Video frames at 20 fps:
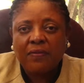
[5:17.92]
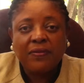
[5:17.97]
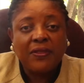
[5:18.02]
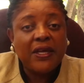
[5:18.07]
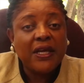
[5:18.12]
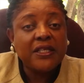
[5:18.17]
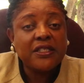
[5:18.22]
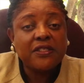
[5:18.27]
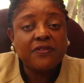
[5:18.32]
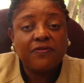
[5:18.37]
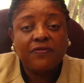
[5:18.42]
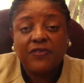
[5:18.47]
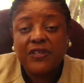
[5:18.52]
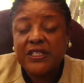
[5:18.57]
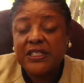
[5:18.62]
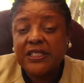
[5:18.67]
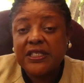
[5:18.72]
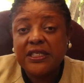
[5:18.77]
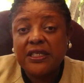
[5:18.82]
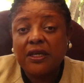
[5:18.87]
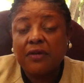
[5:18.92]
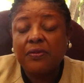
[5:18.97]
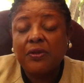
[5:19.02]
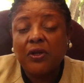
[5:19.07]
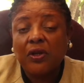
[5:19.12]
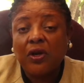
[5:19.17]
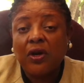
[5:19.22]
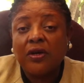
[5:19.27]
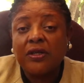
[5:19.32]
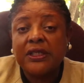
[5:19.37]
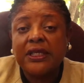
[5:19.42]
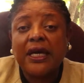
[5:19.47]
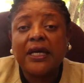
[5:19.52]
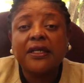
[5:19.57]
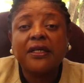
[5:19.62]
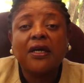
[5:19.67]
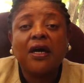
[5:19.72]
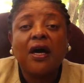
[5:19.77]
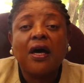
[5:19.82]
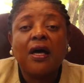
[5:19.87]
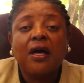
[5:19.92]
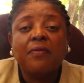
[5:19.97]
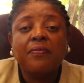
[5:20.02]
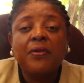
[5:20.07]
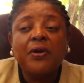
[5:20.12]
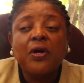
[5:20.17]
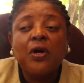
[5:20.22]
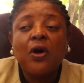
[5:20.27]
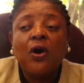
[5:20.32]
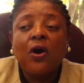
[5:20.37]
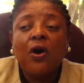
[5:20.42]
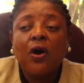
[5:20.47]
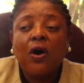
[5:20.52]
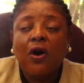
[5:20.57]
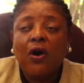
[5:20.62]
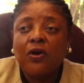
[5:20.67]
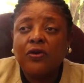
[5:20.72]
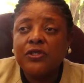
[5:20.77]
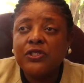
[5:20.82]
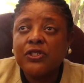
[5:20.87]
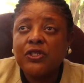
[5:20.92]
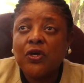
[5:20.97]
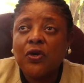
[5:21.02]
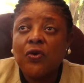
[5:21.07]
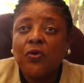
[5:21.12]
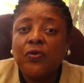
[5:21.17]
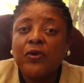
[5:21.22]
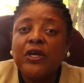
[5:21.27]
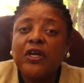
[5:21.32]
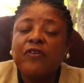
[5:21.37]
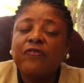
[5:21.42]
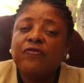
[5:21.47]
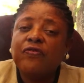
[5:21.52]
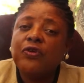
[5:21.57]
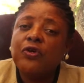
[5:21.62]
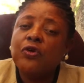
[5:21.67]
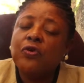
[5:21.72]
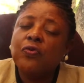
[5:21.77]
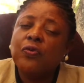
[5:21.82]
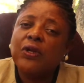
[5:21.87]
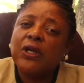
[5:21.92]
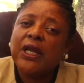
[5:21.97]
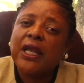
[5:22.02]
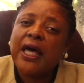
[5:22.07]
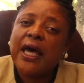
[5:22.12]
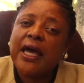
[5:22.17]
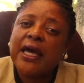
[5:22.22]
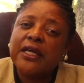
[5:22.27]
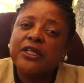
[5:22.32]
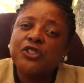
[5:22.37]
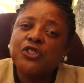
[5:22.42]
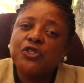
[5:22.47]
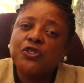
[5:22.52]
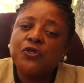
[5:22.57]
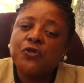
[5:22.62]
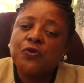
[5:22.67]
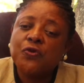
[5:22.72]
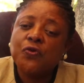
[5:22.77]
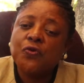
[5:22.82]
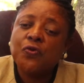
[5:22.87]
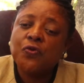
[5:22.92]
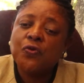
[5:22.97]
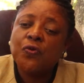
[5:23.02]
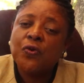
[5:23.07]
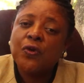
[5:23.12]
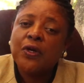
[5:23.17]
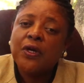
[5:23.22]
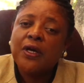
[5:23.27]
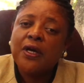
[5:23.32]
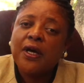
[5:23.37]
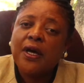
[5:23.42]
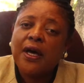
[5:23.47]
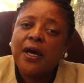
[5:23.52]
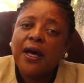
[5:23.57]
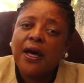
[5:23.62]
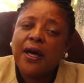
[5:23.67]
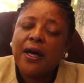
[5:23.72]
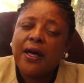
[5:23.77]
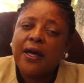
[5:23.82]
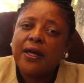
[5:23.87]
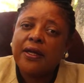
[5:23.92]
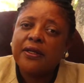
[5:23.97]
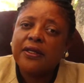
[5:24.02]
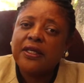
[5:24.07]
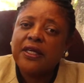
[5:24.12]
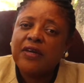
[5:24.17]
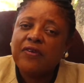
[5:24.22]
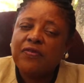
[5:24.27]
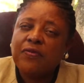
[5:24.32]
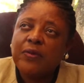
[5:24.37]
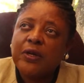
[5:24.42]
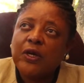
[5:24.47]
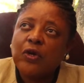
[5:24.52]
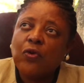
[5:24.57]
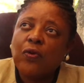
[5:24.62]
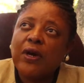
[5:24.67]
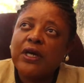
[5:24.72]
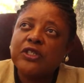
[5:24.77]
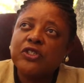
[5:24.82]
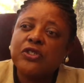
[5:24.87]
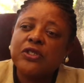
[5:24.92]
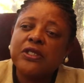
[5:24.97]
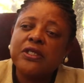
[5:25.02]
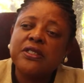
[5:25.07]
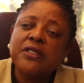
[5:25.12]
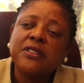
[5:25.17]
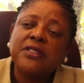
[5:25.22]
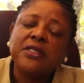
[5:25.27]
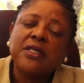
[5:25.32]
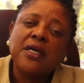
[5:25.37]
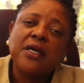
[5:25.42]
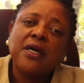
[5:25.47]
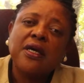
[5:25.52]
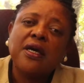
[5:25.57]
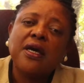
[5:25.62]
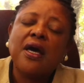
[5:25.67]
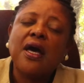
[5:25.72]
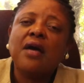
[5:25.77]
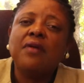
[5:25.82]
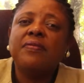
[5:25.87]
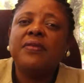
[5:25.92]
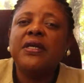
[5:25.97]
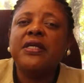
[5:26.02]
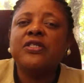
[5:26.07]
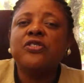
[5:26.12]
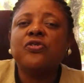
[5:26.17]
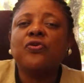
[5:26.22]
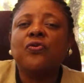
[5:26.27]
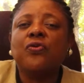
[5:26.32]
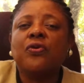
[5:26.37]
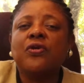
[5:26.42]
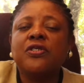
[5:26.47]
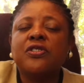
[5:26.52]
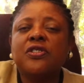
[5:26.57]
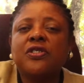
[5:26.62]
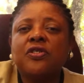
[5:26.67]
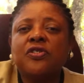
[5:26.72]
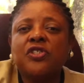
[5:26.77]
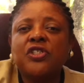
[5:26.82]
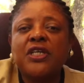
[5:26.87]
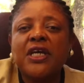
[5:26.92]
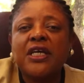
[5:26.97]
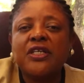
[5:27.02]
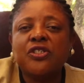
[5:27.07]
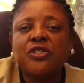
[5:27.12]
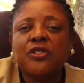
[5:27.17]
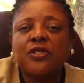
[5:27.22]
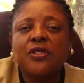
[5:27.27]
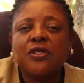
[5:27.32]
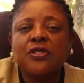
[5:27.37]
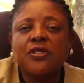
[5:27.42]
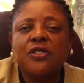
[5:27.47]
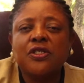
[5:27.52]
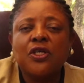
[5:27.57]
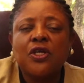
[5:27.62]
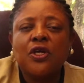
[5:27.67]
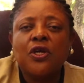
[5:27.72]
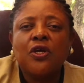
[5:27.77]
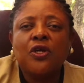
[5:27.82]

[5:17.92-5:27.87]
That's vcwlaw.com. Also, if you would like to give me questions, comments, or suggestions,